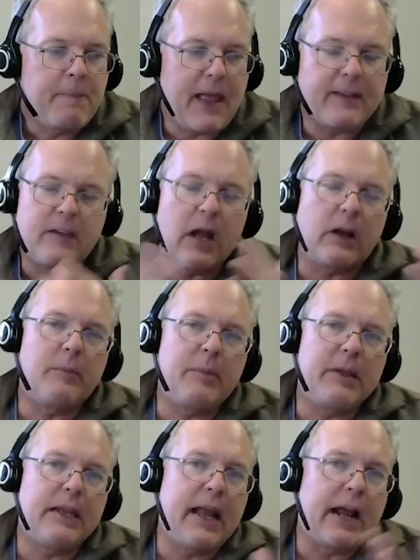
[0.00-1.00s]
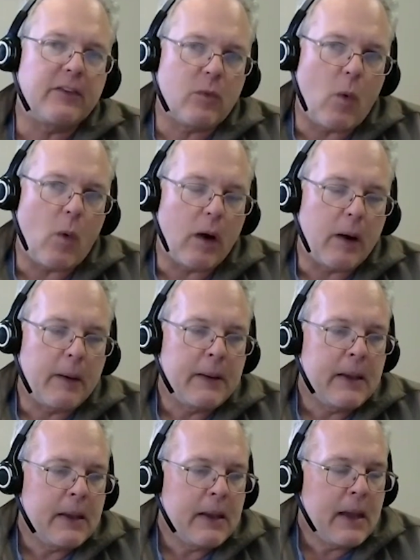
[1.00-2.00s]
That's not going to be the next war.
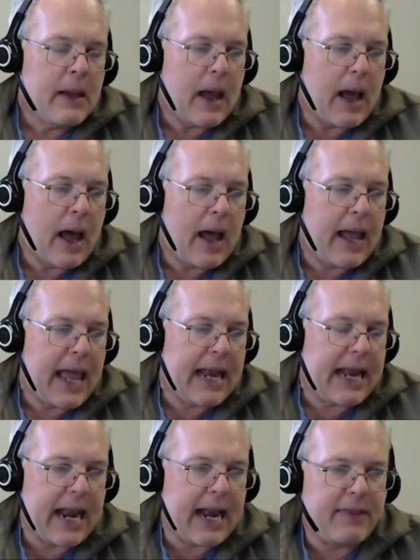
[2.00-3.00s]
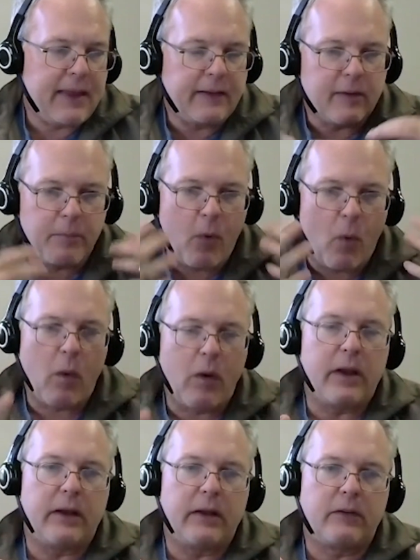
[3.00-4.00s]
And I think it's
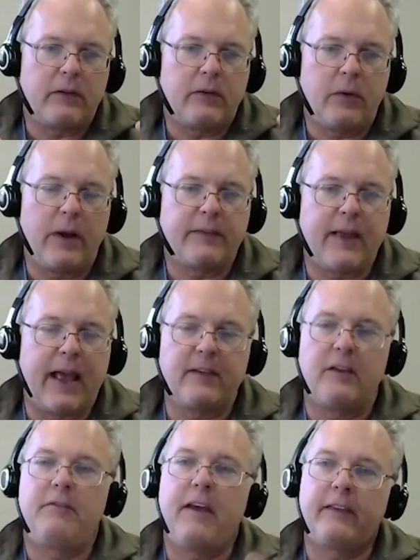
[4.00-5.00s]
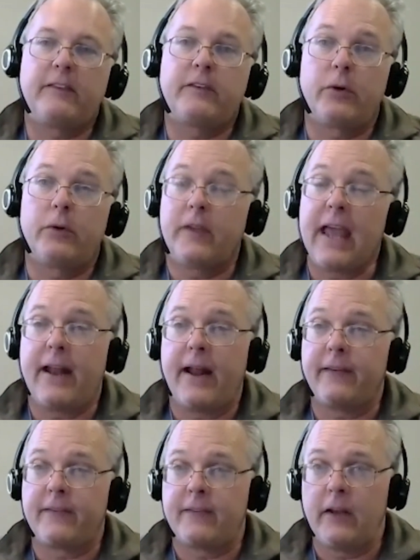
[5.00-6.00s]
important to us as investors and
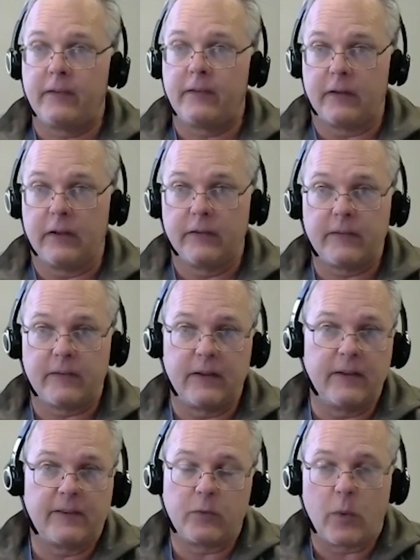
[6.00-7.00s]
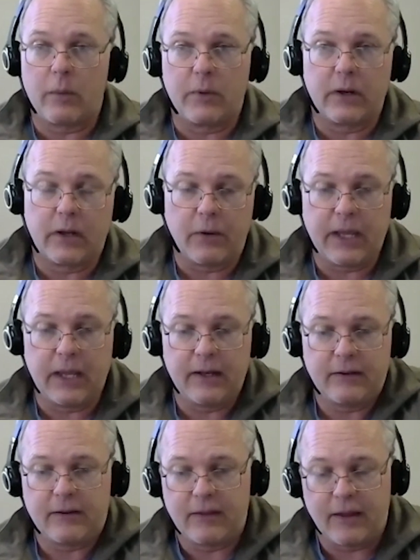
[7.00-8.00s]
as citizens, and this is where I'm going to go get
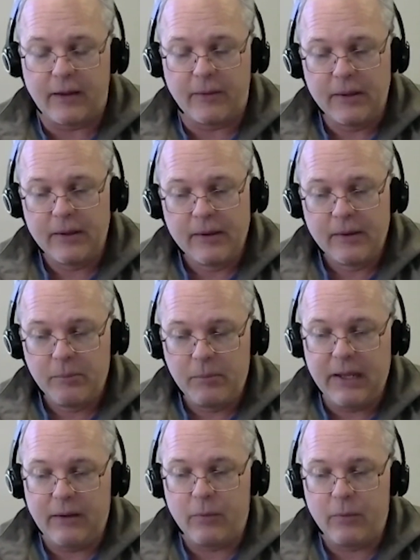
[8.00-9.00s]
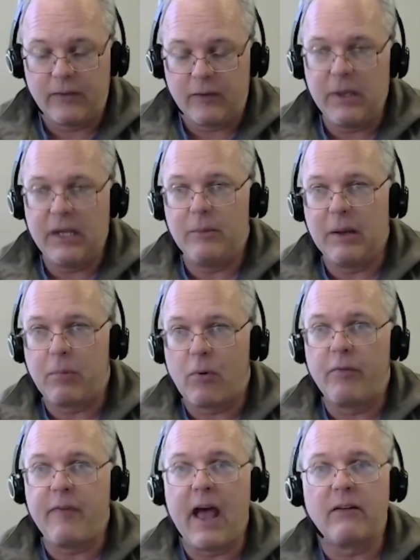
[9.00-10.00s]
into what does it mean to be
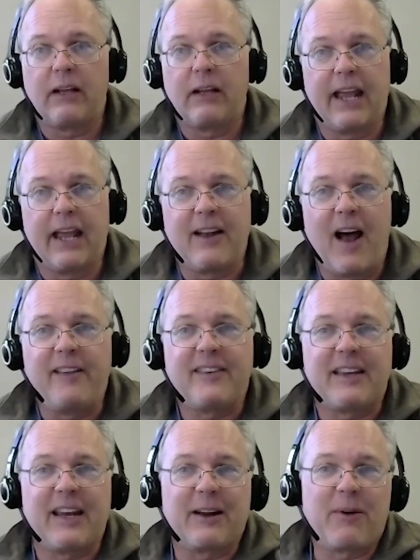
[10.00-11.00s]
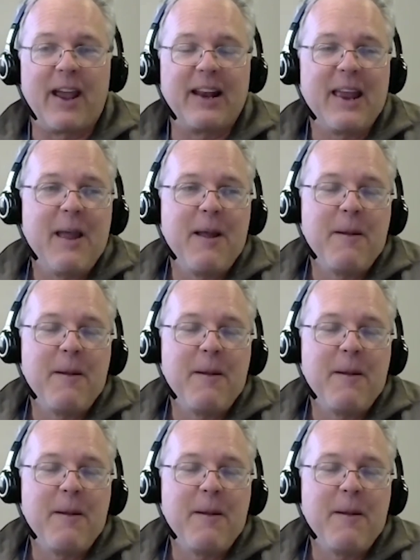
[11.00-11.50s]
profoundly agnostic, right?